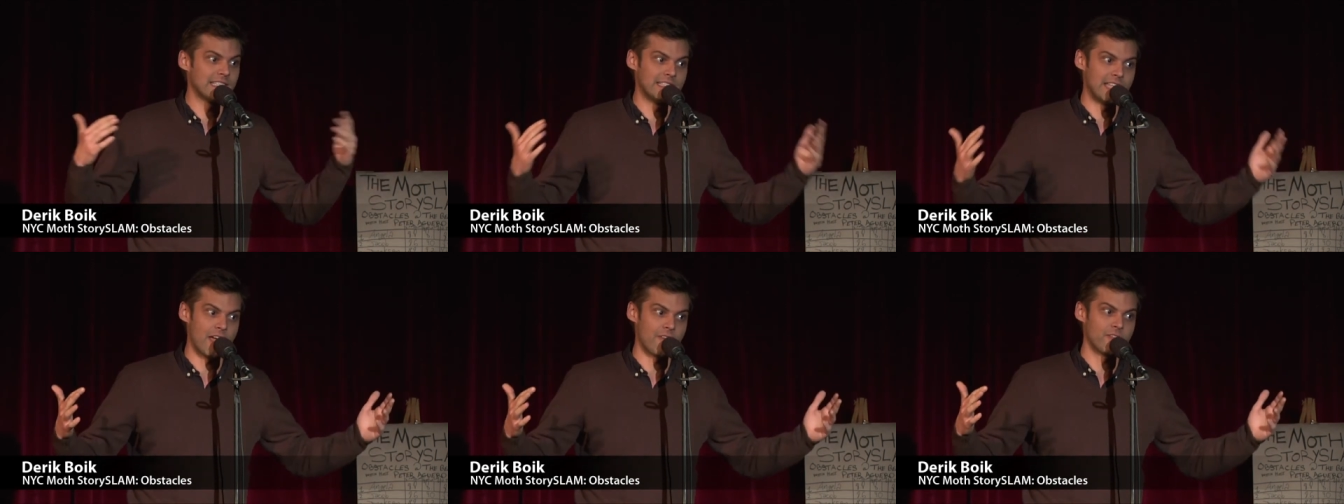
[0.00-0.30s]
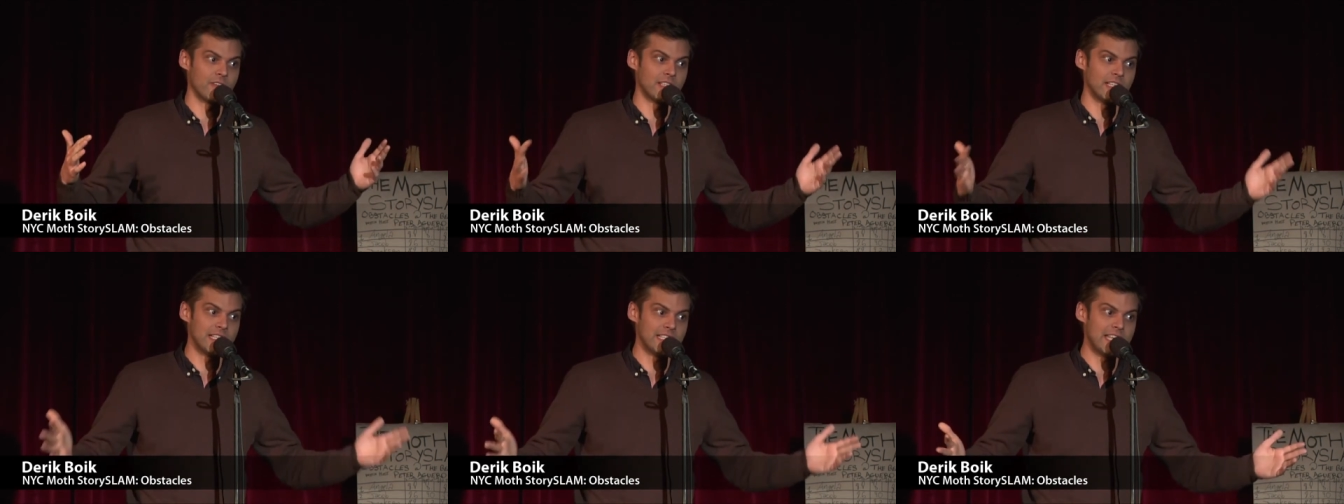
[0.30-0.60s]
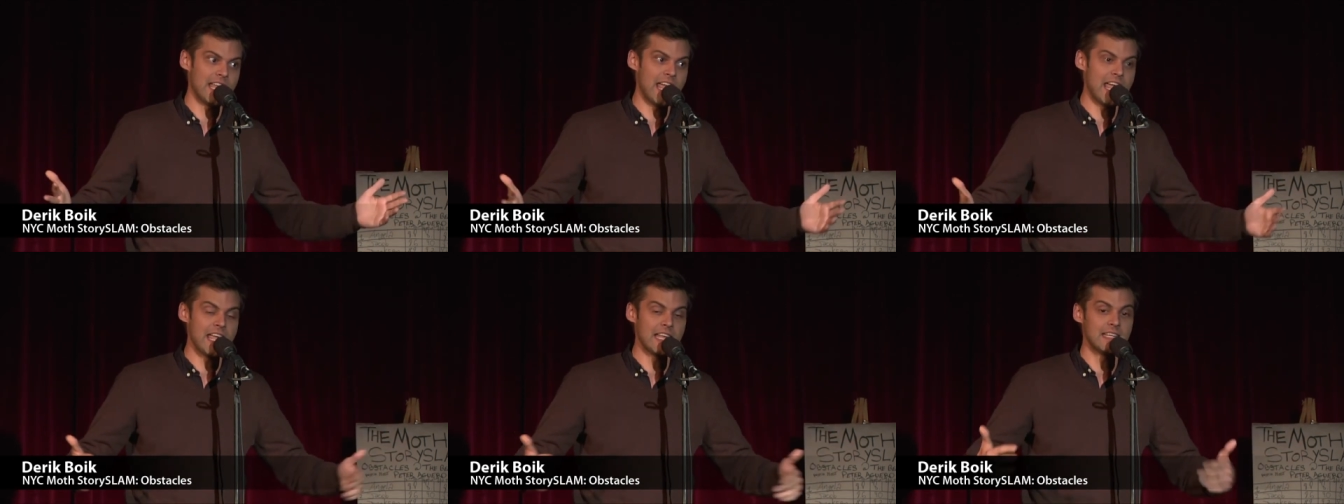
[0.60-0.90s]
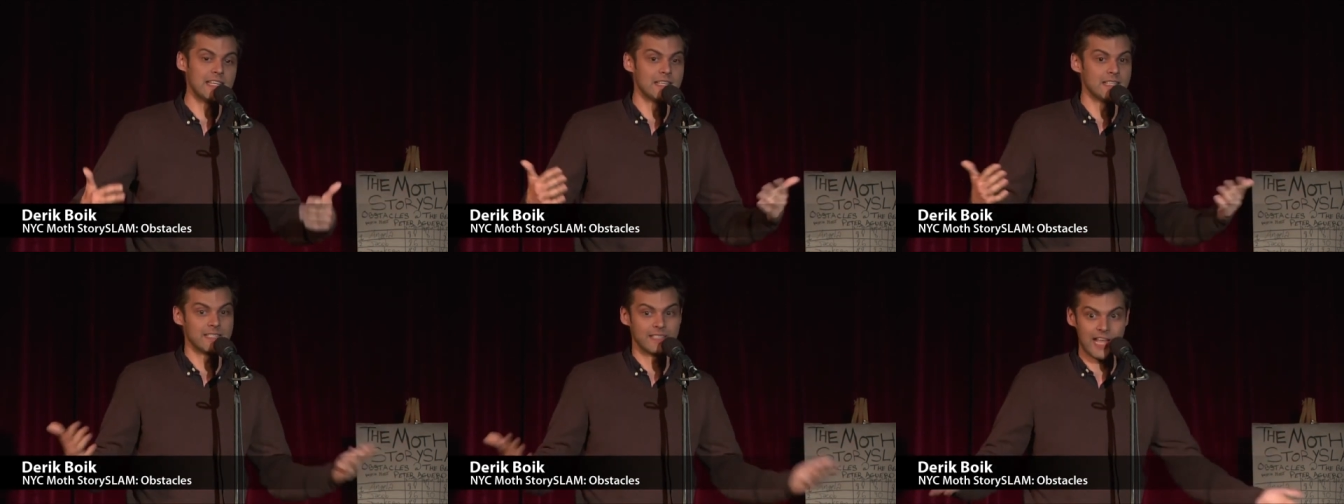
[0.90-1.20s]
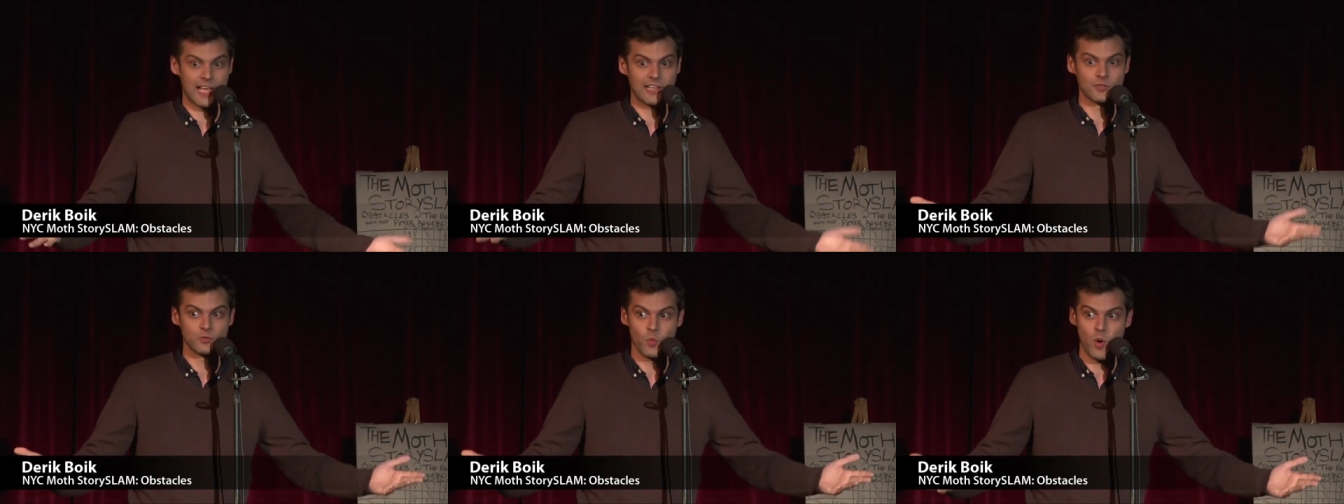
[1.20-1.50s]
definitely dead.
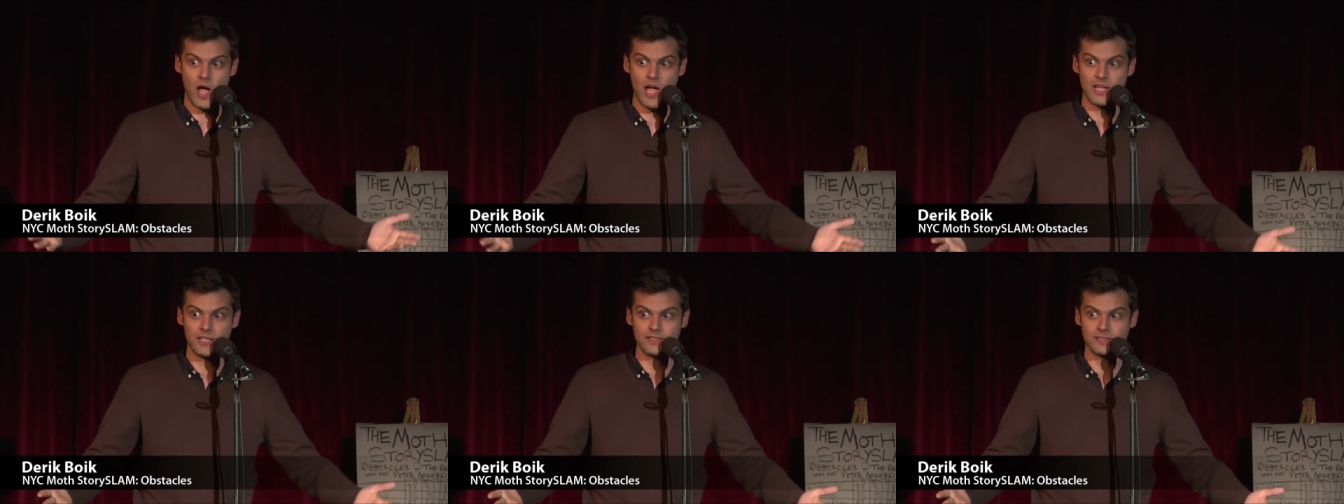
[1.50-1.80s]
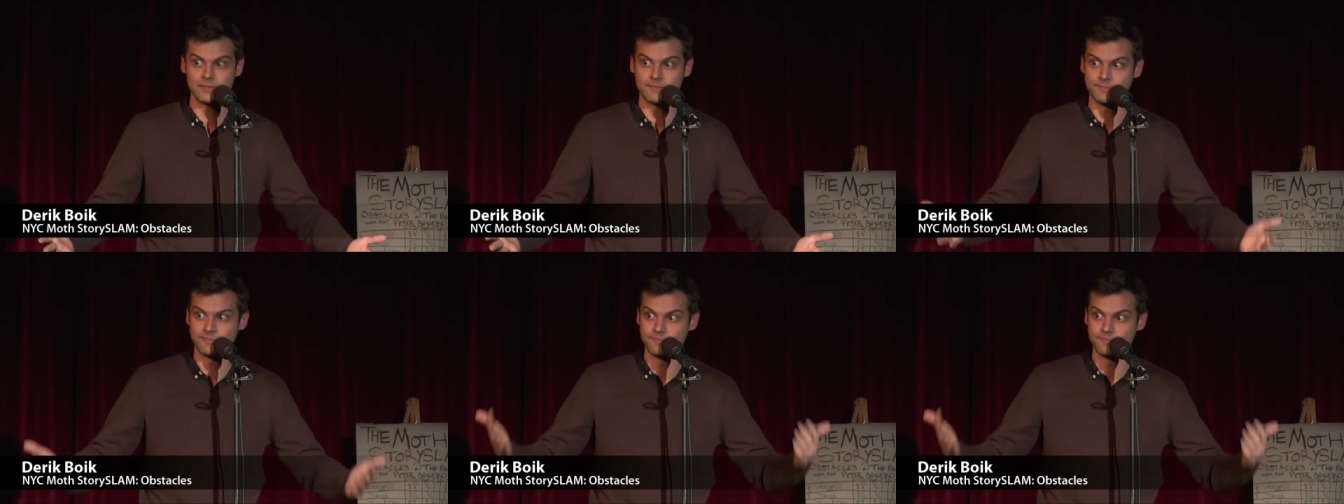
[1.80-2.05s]
Guess what?